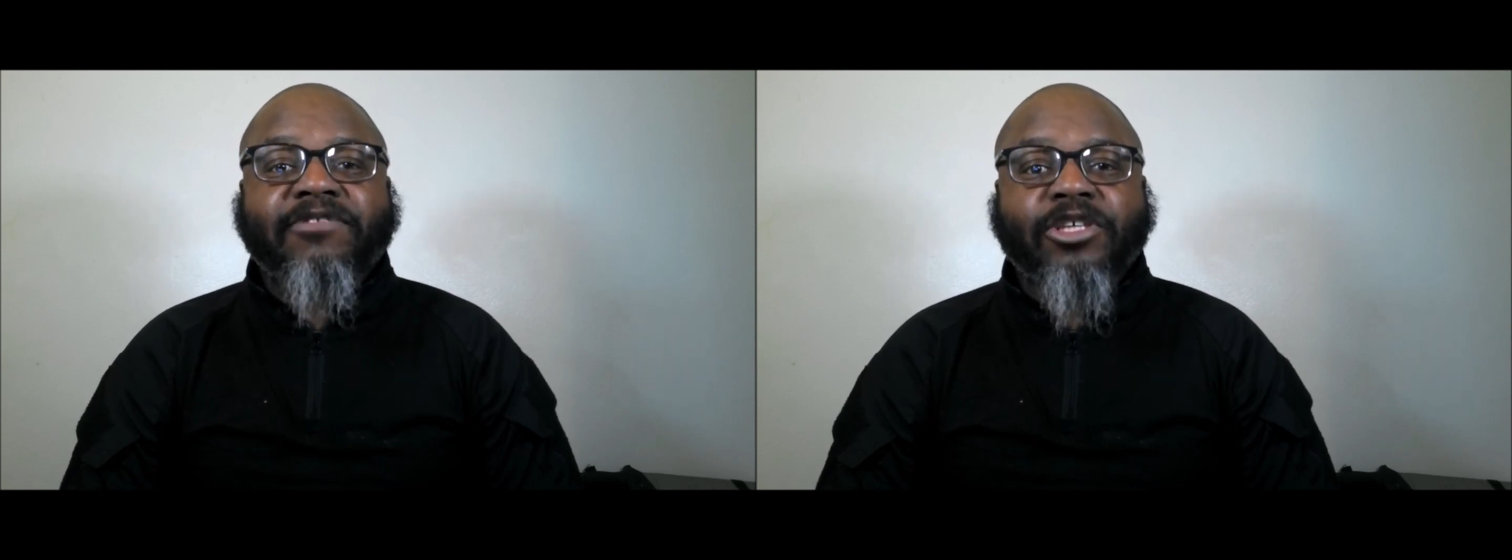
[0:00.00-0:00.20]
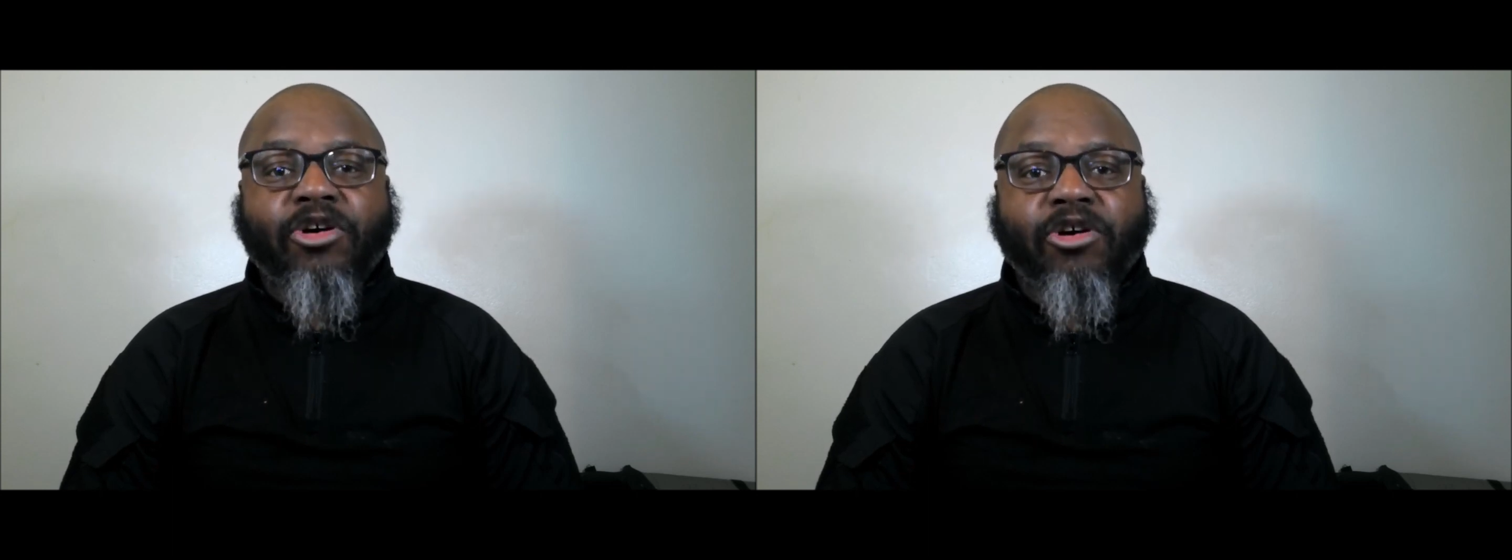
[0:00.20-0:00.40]

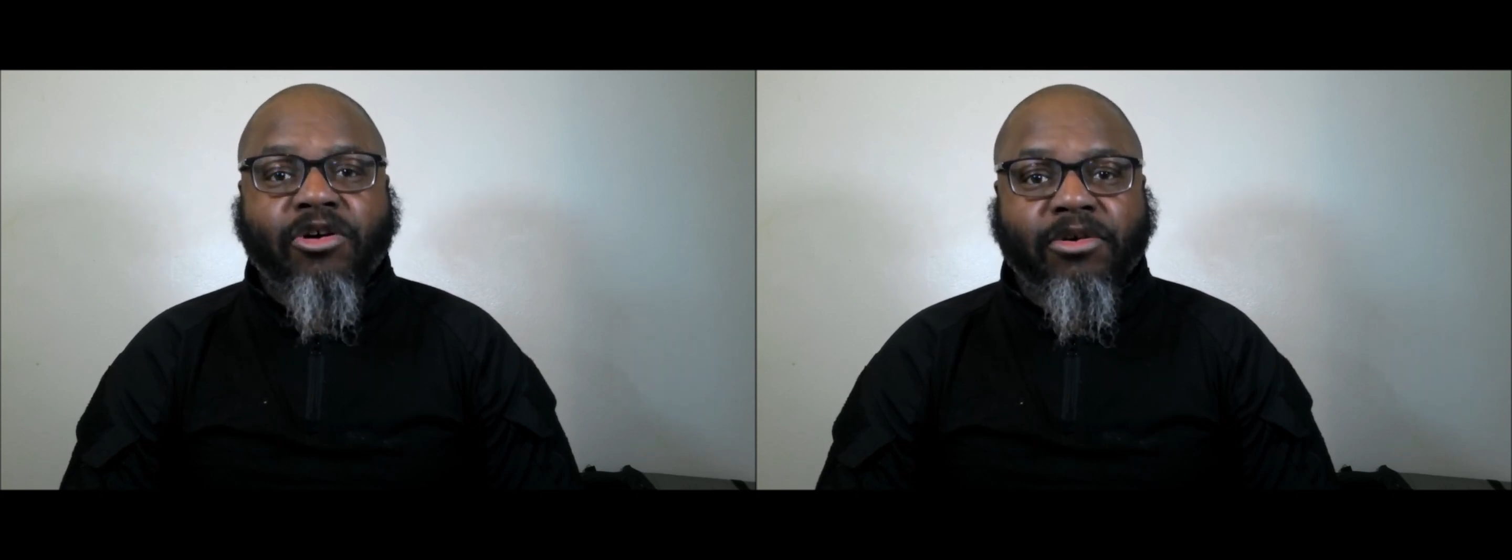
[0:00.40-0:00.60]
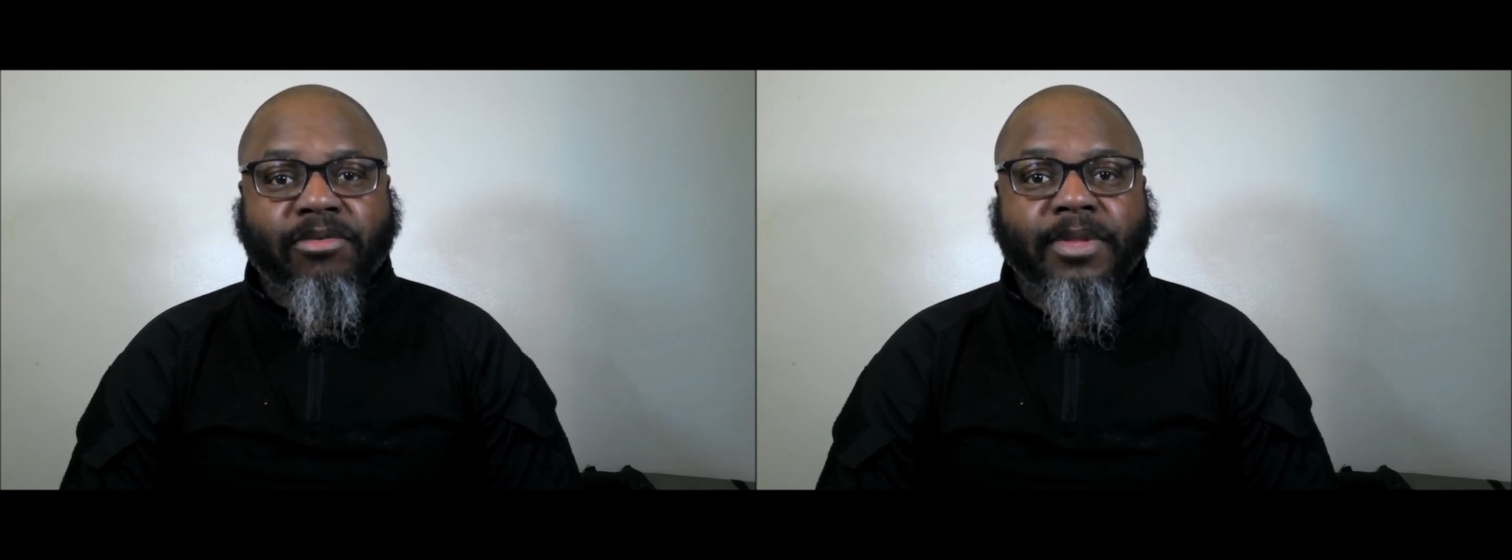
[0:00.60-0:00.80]
tongue,
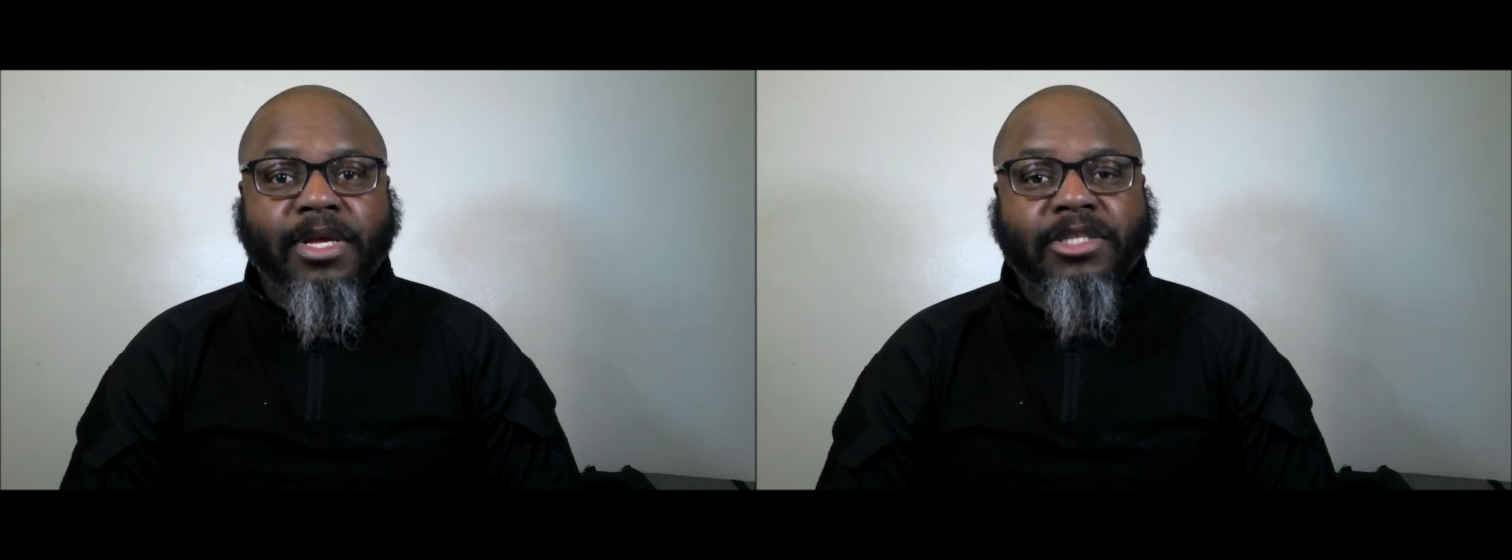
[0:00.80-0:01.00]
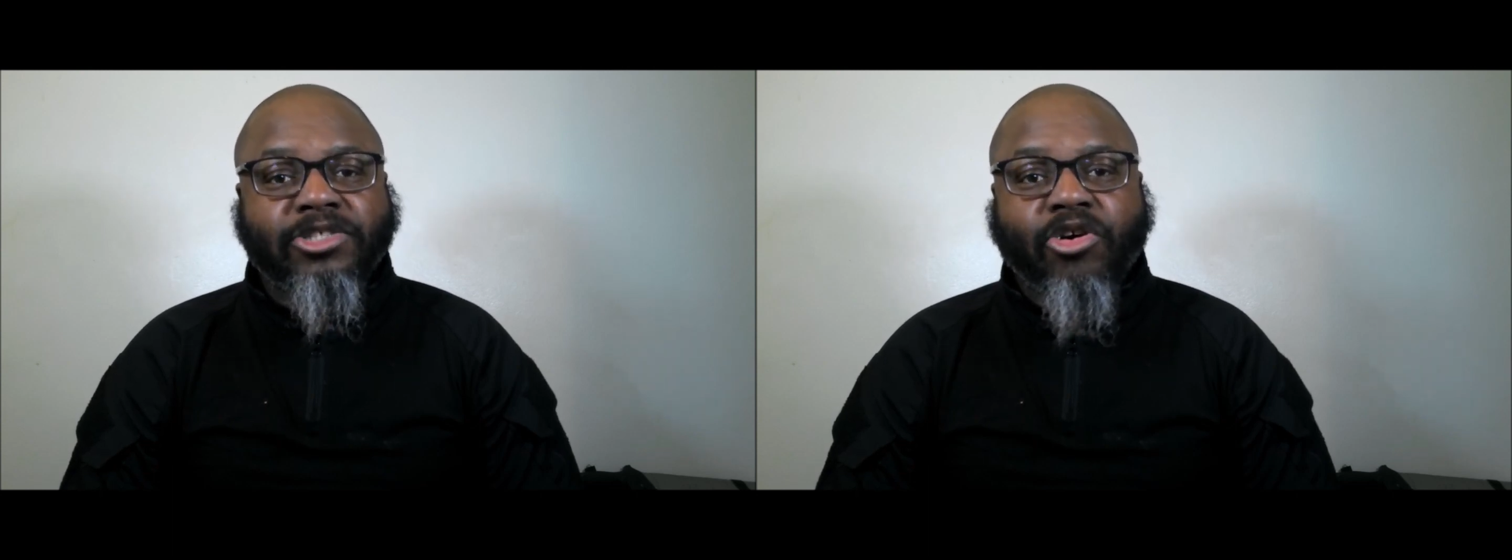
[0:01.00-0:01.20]

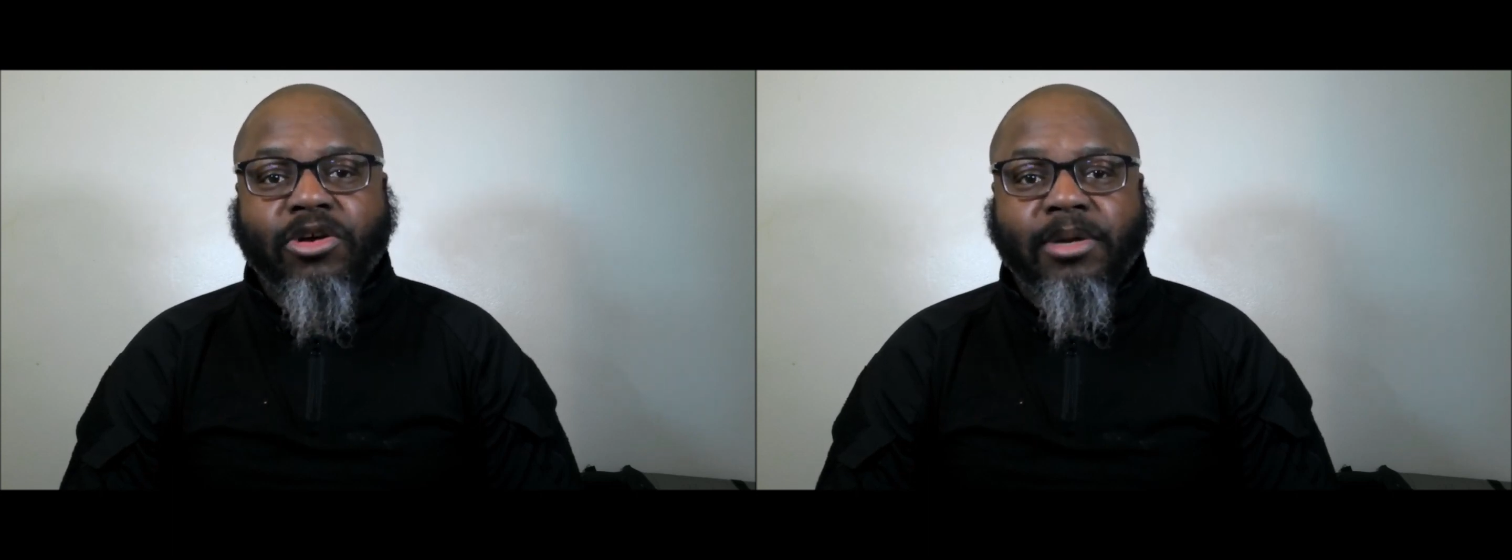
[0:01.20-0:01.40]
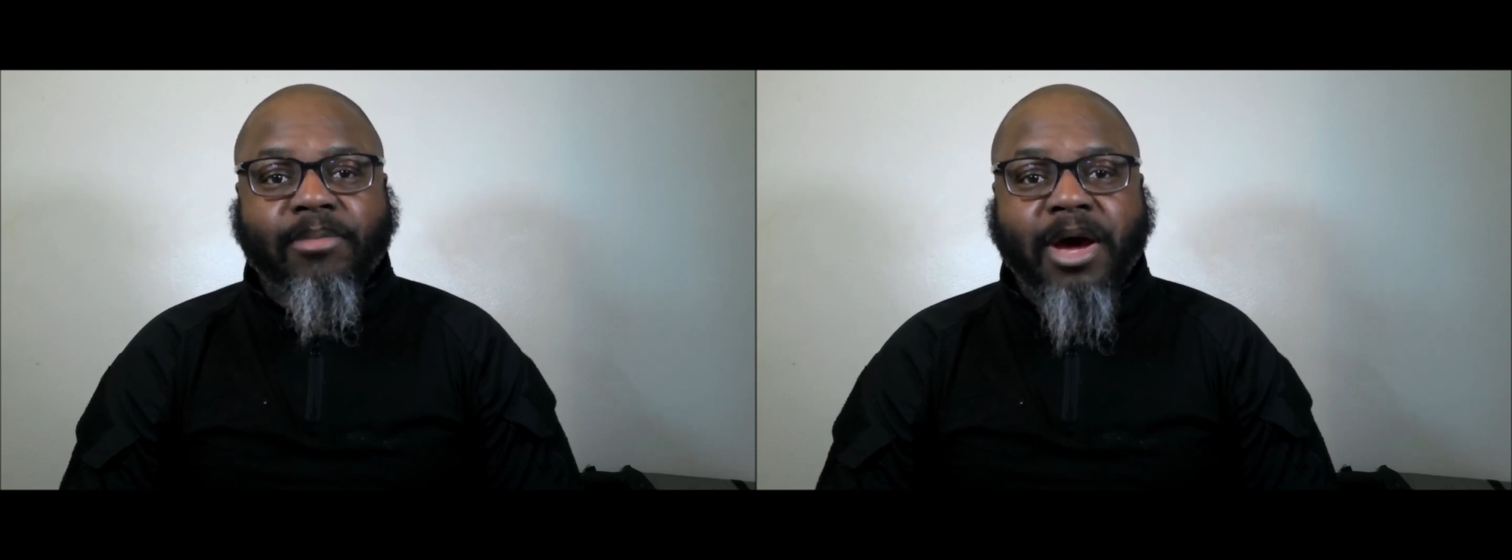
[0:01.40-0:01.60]

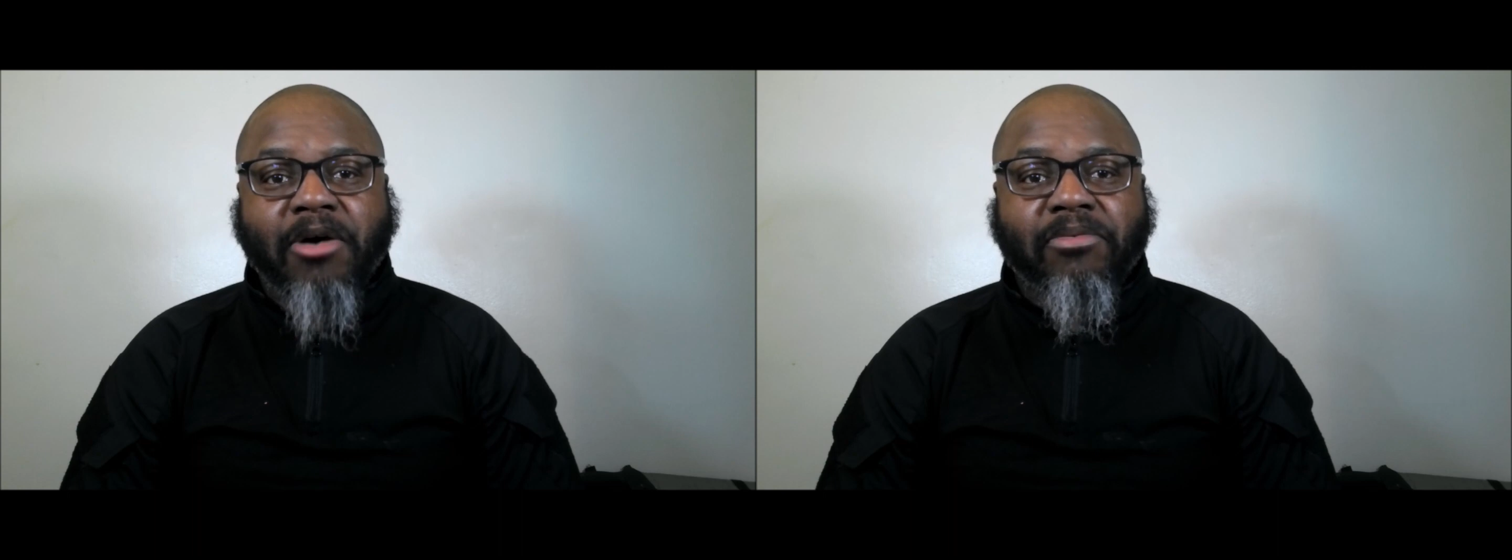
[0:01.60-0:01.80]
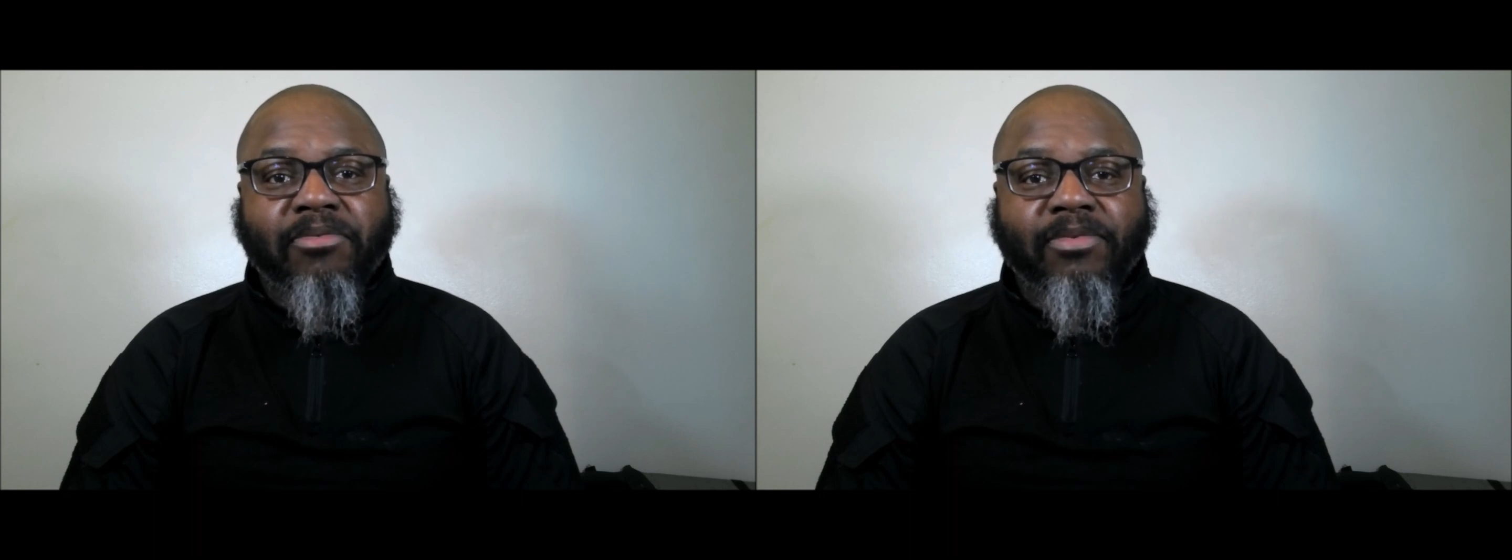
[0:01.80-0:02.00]
talking about,